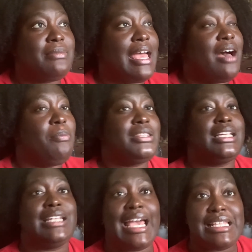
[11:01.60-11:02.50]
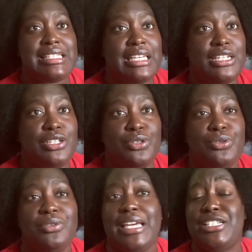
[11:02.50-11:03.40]
now, but the light skinned
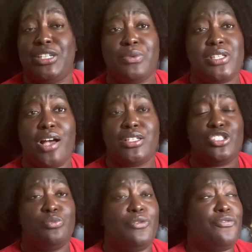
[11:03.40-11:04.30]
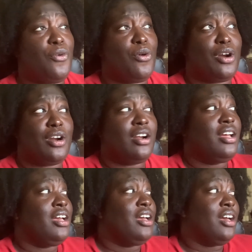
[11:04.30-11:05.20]
dude that she was talking to before,
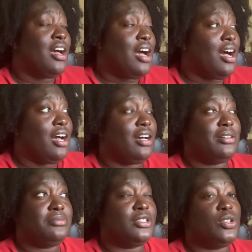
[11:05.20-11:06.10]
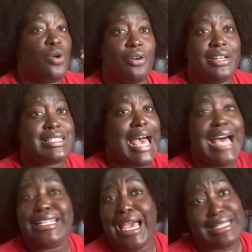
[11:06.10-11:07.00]
Lawrence,
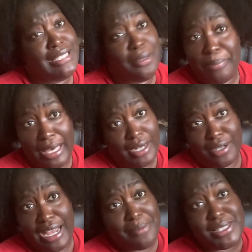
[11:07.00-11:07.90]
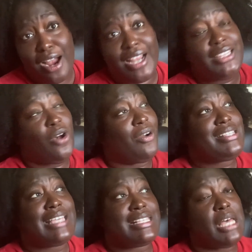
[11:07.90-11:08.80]
I liked him better. I'm sorry,
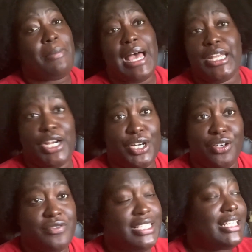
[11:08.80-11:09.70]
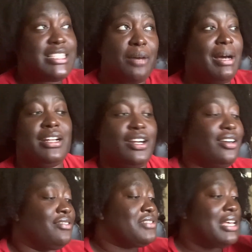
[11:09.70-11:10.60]
Lawrence gets on my nerves. He gets on my
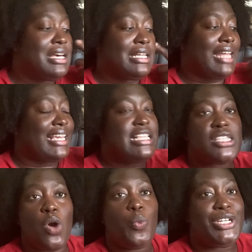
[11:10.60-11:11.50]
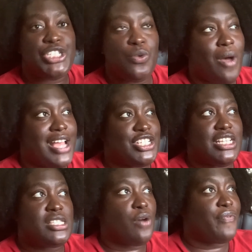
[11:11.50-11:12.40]
nerves. Like, he's so wishy washy,
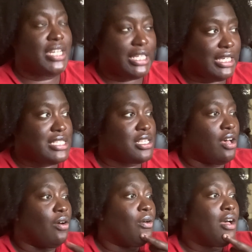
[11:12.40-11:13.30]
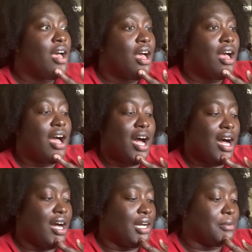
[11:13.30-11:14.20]
he's so finicky. So,
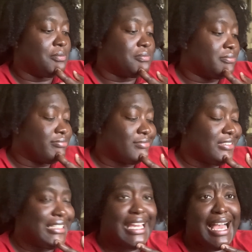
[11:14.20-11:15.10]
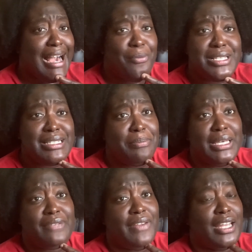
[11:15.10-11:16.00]
yeah, I wasn't a
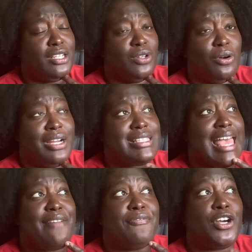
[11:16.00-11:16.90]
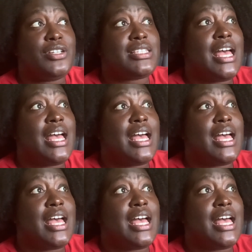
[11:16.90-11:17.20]
big fan of Lawrence at first.